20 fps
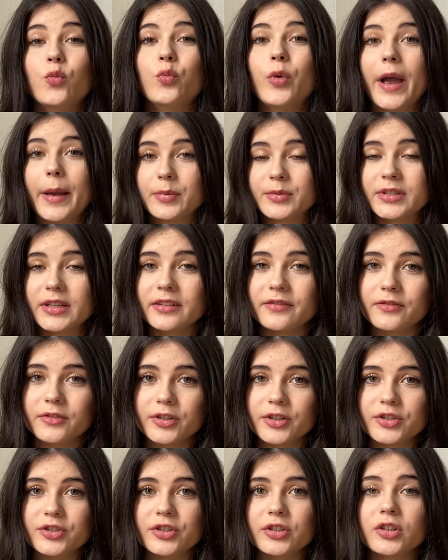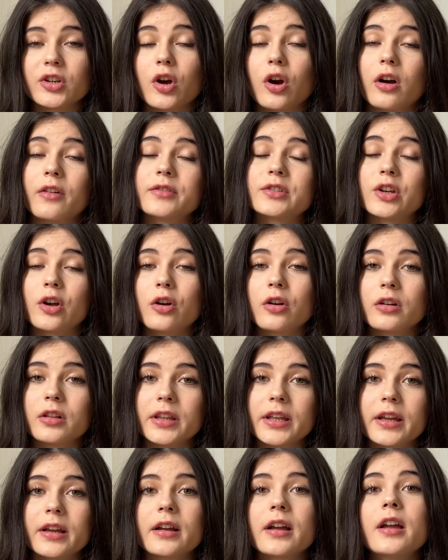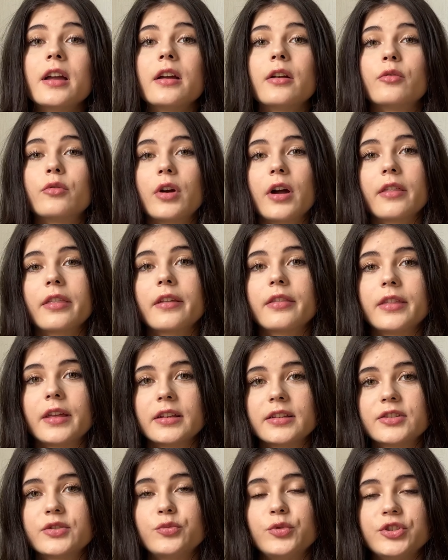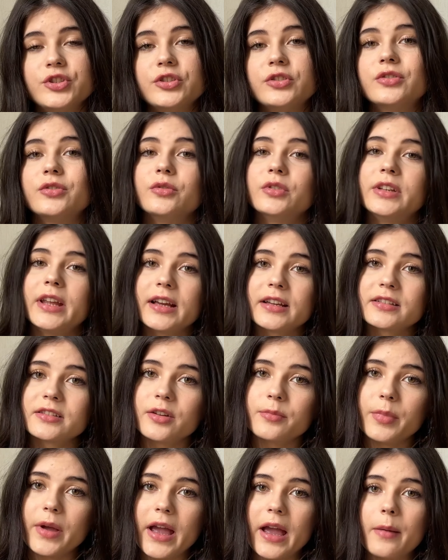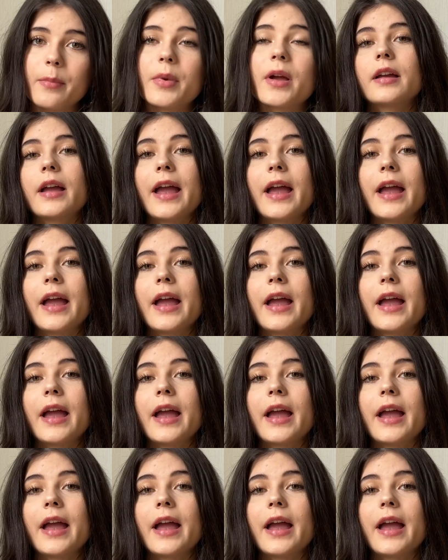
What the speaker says: website version of Zoho Cliq rather than switching to a desktop app,